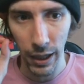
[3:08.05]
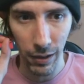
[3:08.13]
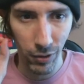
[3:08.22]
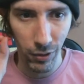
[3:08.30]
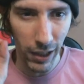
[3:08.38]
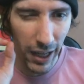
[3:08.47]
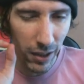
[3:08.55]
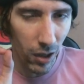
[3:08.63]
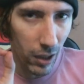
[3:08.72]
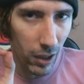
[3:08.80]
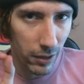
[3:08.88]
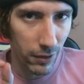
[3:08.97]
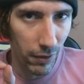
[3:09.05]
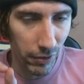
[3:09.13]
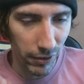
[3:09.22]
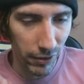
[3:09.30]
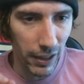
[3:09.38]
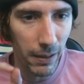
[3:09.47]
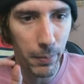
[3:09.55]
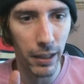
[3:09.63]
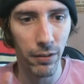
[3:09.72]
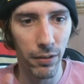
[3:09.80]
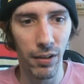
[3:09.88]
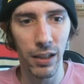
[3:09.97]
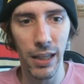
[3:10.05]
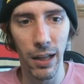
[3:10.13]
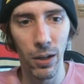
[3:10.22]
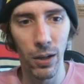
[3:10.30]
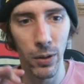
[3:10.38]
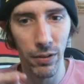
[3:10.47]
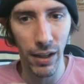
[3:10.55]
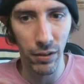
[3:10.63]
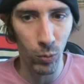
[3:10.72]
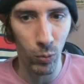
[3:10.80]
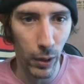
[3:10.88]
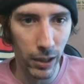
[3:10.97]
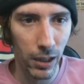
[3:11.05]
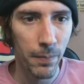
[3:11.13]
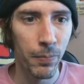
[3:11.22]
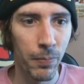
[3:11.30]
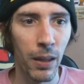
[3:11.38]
it's kind of hard to see, but it's in yellow. It says winner.